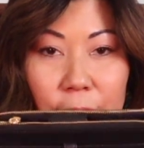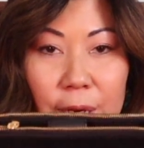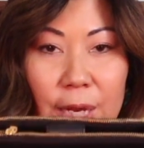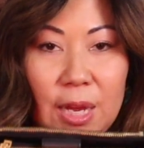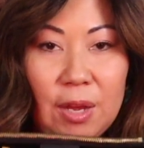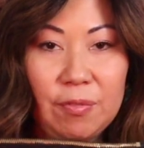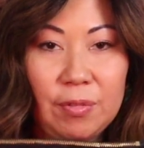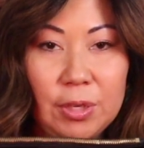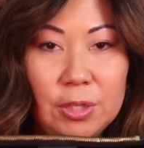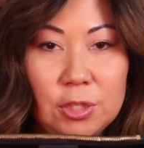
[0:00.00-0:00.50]
I
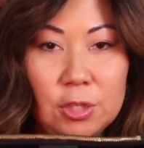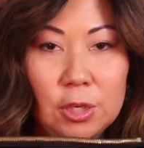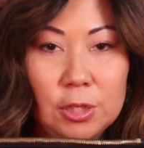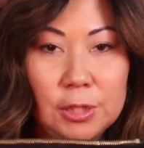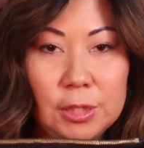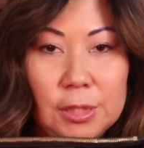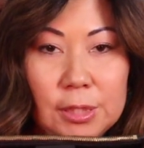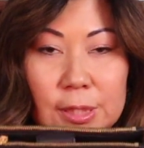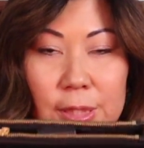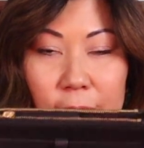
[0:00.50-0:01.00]
have that
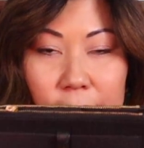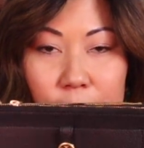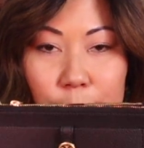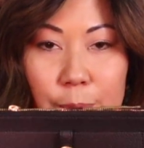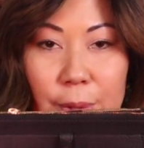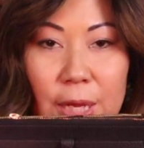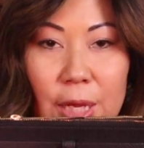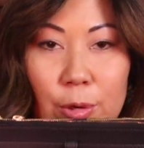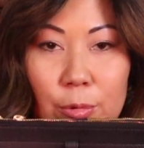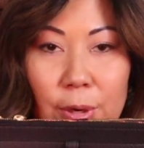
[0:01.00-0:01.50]
tucked inside the
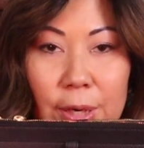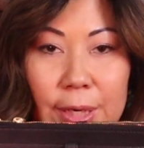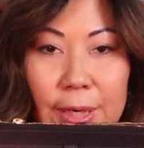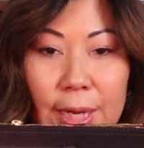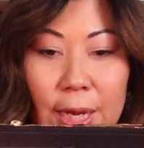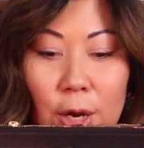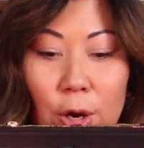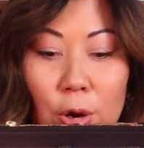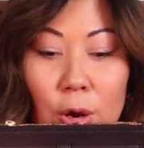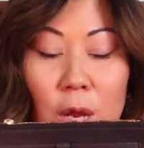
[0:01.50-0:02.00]
bag right
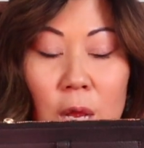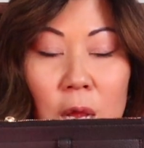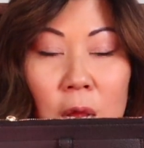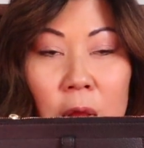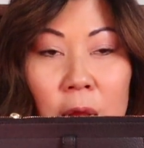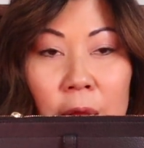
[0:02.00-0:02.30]
now.